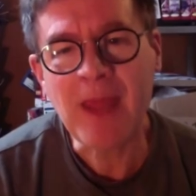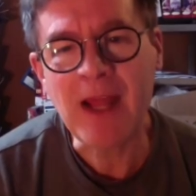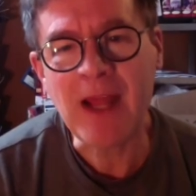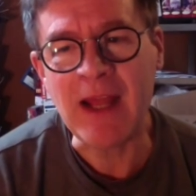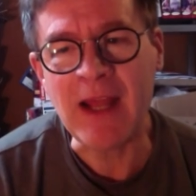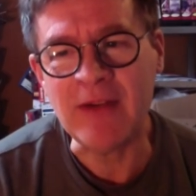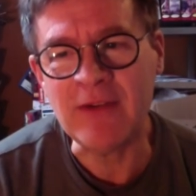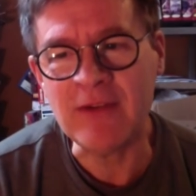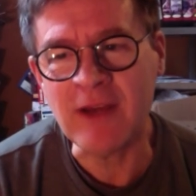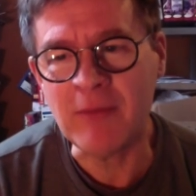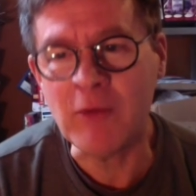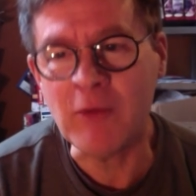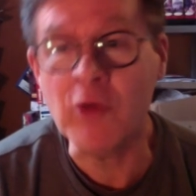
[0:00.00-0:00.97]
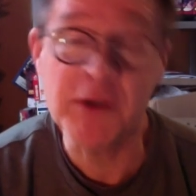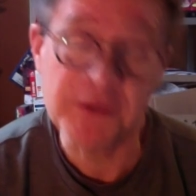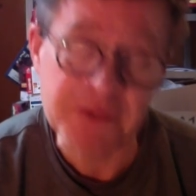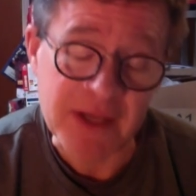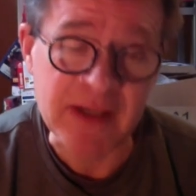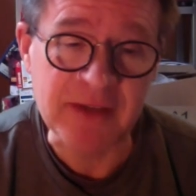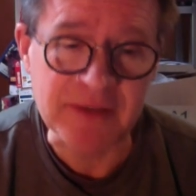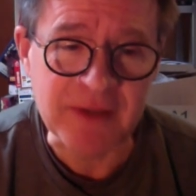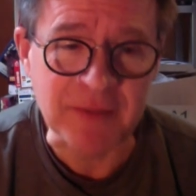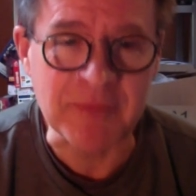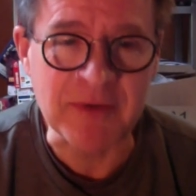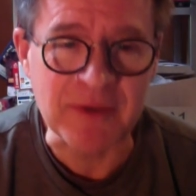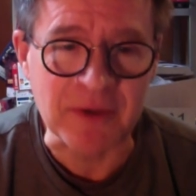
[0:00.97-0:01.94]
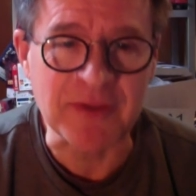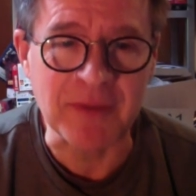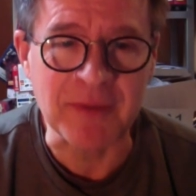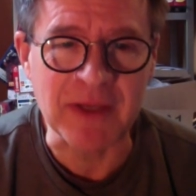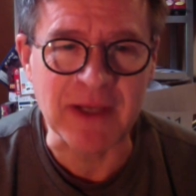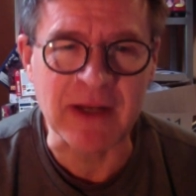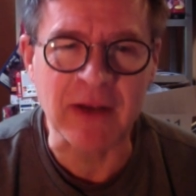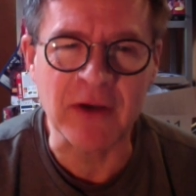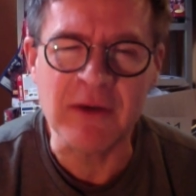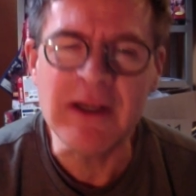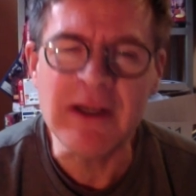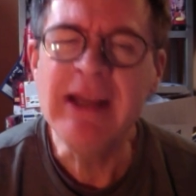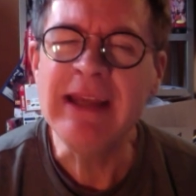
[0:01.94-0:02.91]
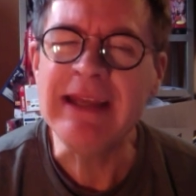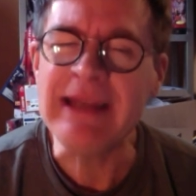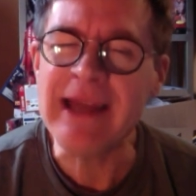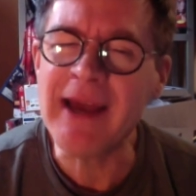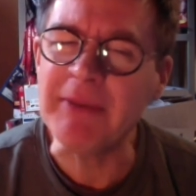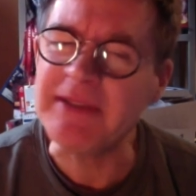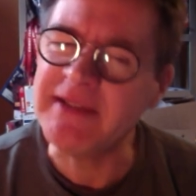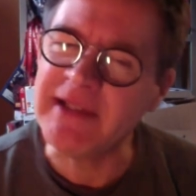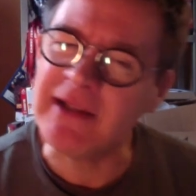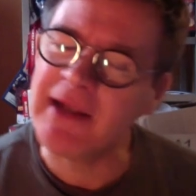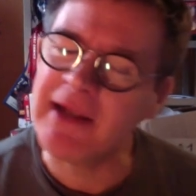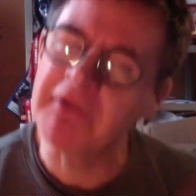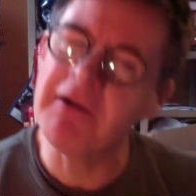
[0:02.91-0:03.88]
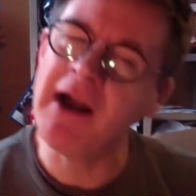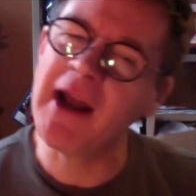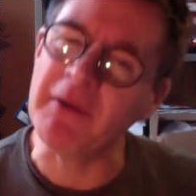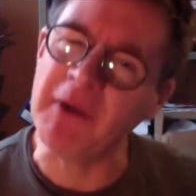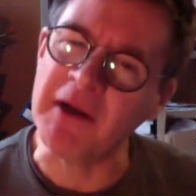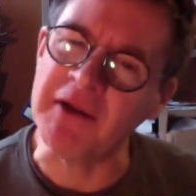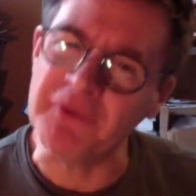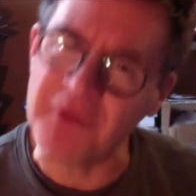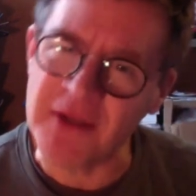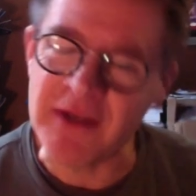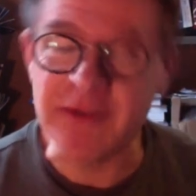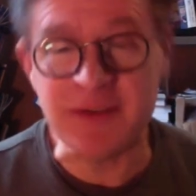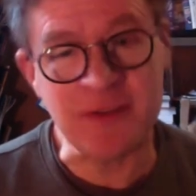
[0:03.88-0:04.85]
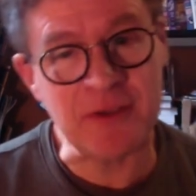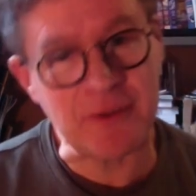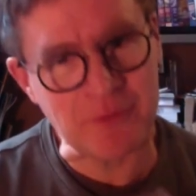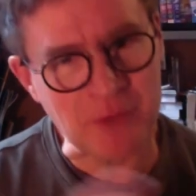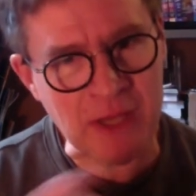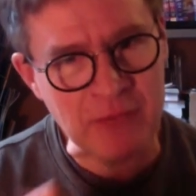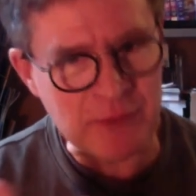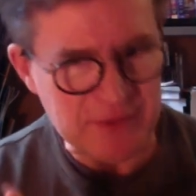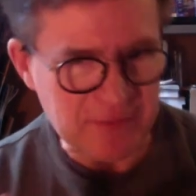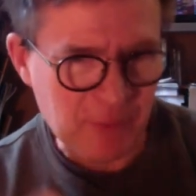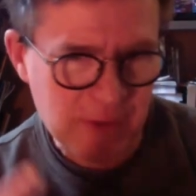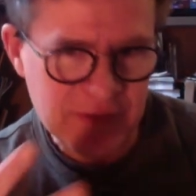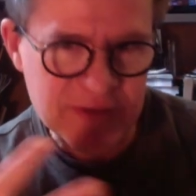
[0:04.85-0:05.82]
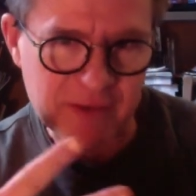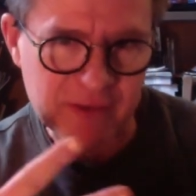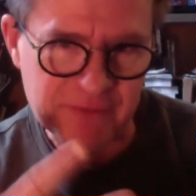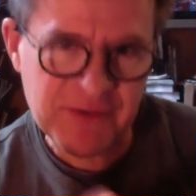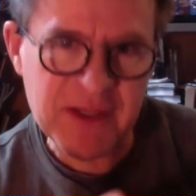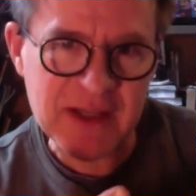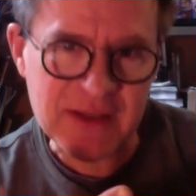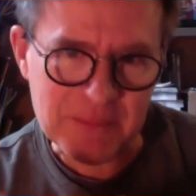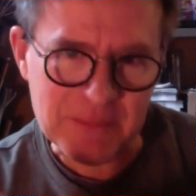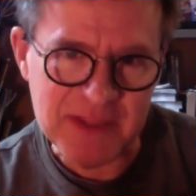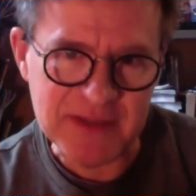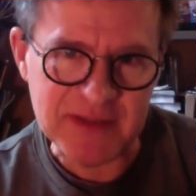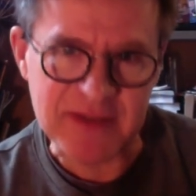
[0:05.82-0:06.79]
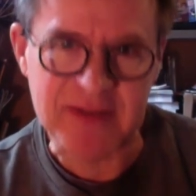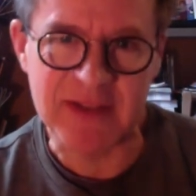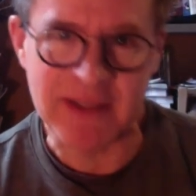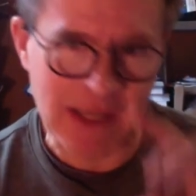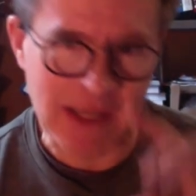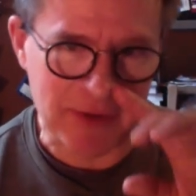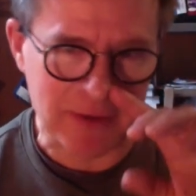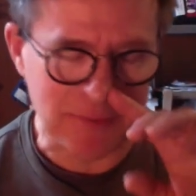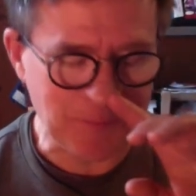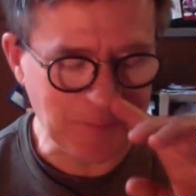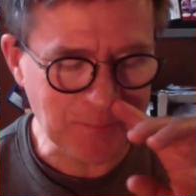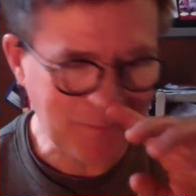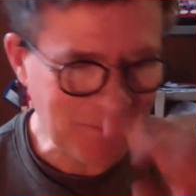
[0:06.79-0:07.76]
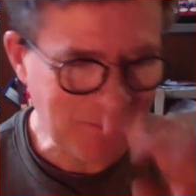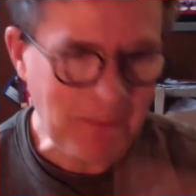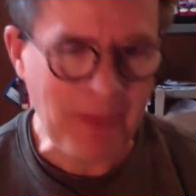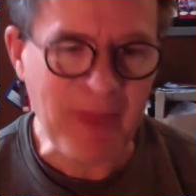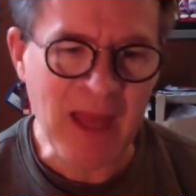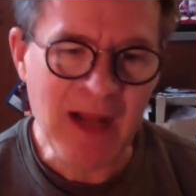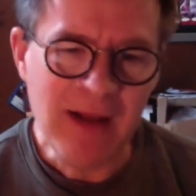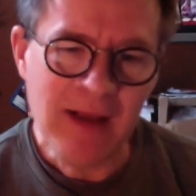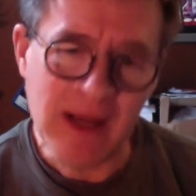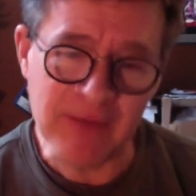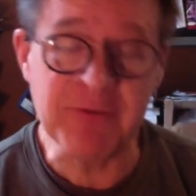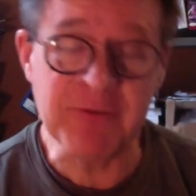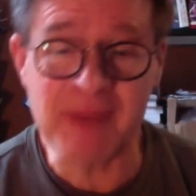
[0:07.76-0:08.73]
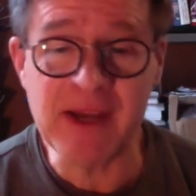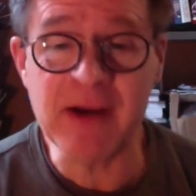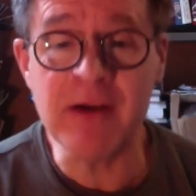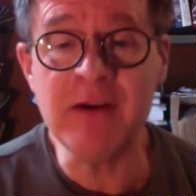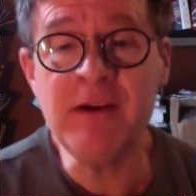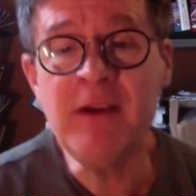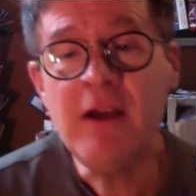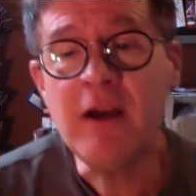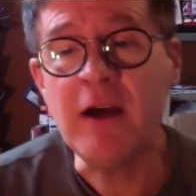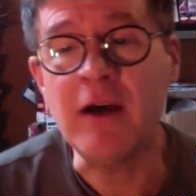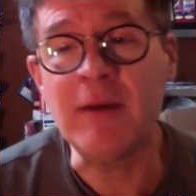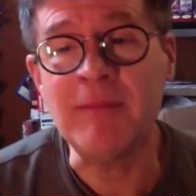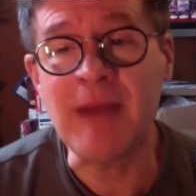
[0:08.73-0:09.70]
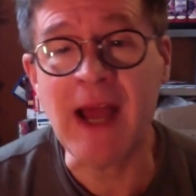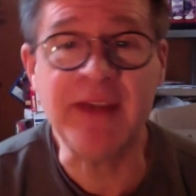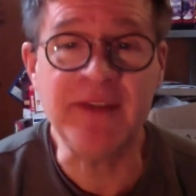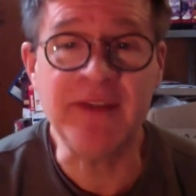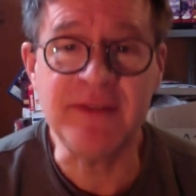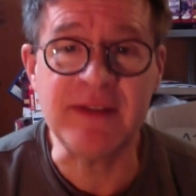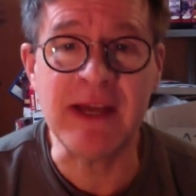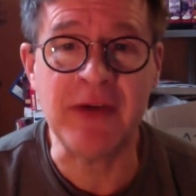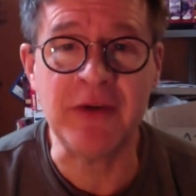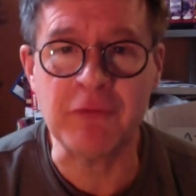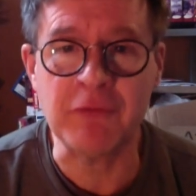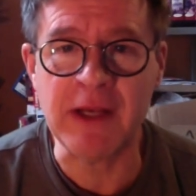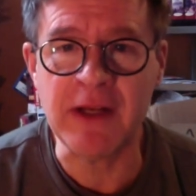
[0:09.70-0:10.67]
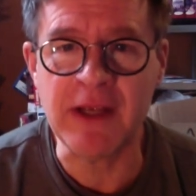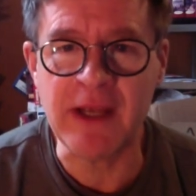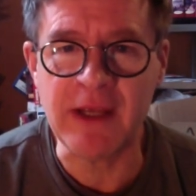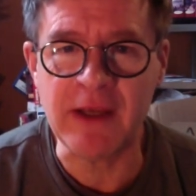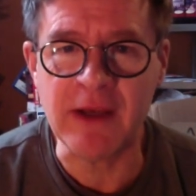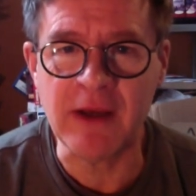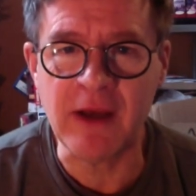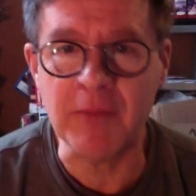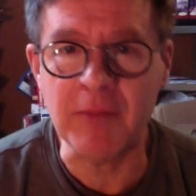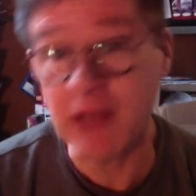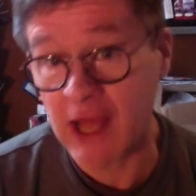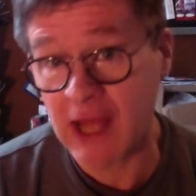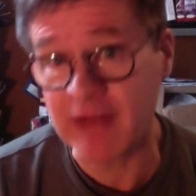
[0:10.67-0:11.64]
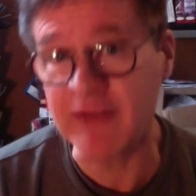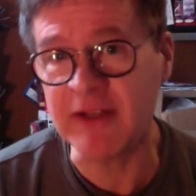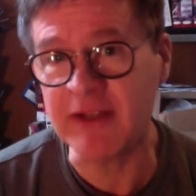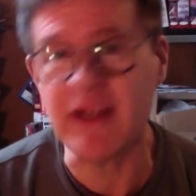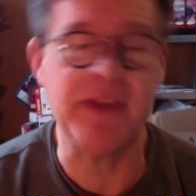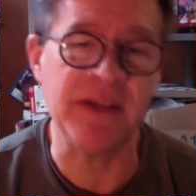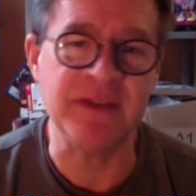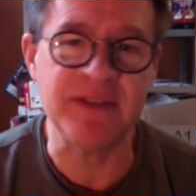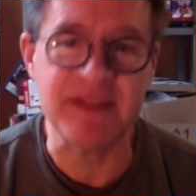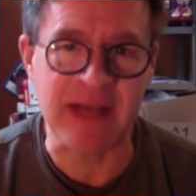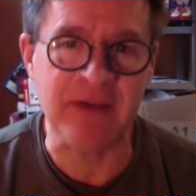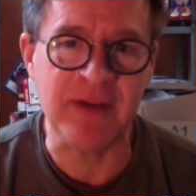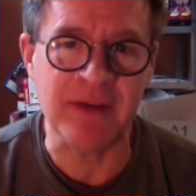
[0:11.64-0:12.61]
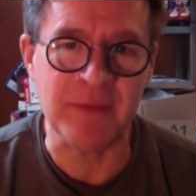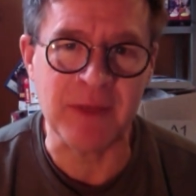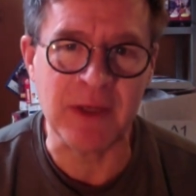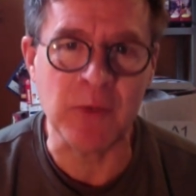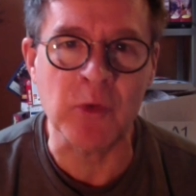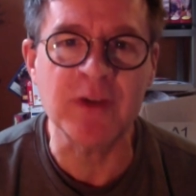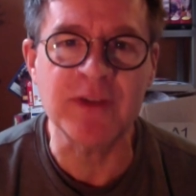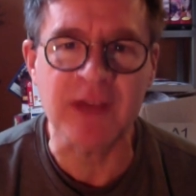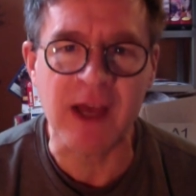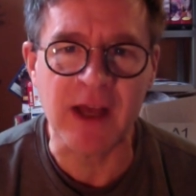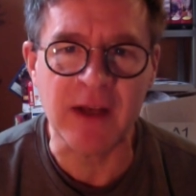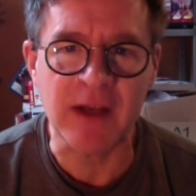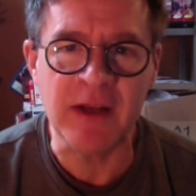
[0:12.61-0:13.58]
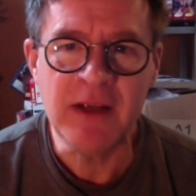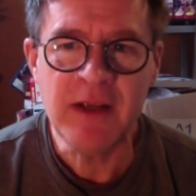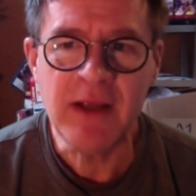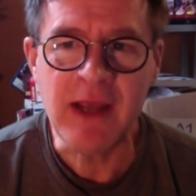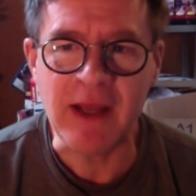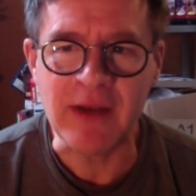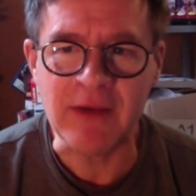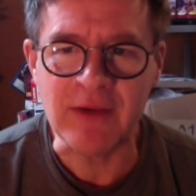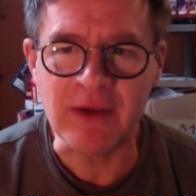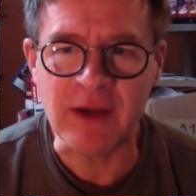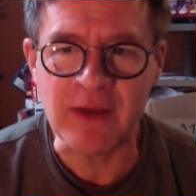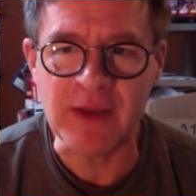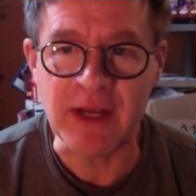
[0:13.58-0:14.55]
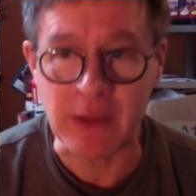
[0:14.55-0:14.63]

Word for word: And um, or he'll say some you know something, and I'll go, "Yeah, but see later on, I want to do this," you know, and we we start fitting the pieces together, and from there um, I can sit down and write a, a plot that I then send him and he works on, and uh, then I